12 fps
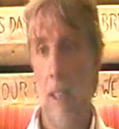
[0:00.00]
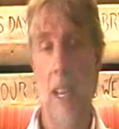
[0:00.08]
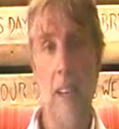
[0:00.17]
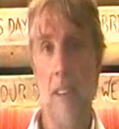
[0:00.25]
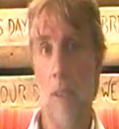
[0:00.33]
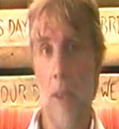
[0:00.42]

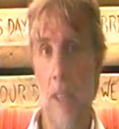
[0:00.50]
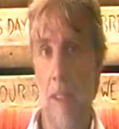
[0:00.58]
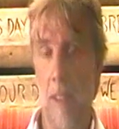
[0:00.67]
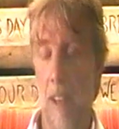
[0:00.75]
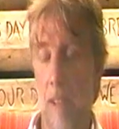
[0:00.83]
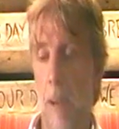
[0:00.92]
10, 20,
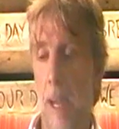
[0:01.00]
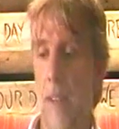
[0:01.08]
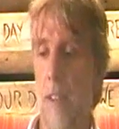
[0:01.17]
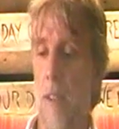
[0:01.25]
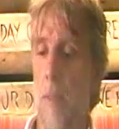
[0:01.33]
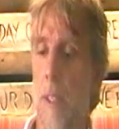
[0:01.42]
30
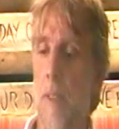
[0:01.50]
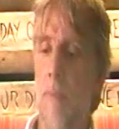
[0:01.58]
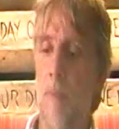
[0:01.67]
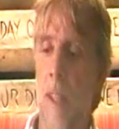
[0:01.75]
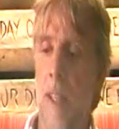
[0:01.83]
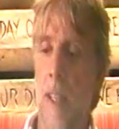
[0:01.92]
pounds on me.
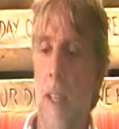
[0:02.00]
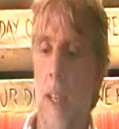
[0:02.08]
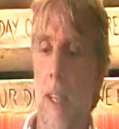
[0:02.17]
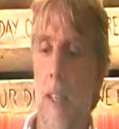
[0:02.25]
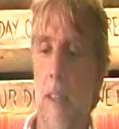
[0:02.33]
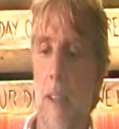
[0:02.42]

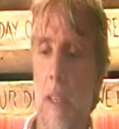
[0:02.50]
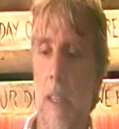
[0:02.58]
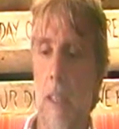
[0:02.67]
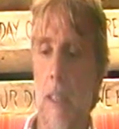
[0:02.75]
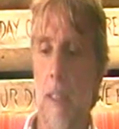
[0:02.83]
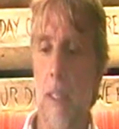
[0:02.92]
And
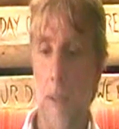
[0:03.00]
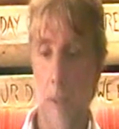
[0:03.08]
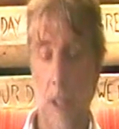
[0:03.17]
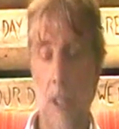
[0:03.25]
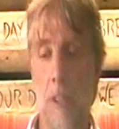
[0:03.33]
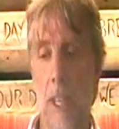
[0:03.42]
this
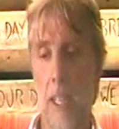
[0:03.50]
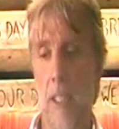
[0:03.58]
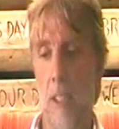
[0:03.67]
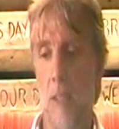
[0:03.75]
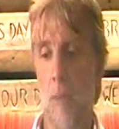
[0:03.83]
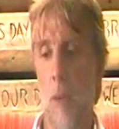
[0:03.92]
was
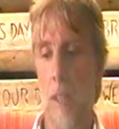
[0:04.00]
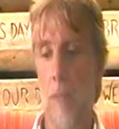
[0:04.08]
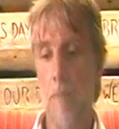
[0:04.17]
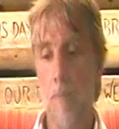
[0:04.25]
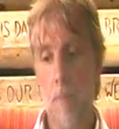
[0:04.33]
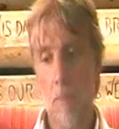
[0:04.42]
2001.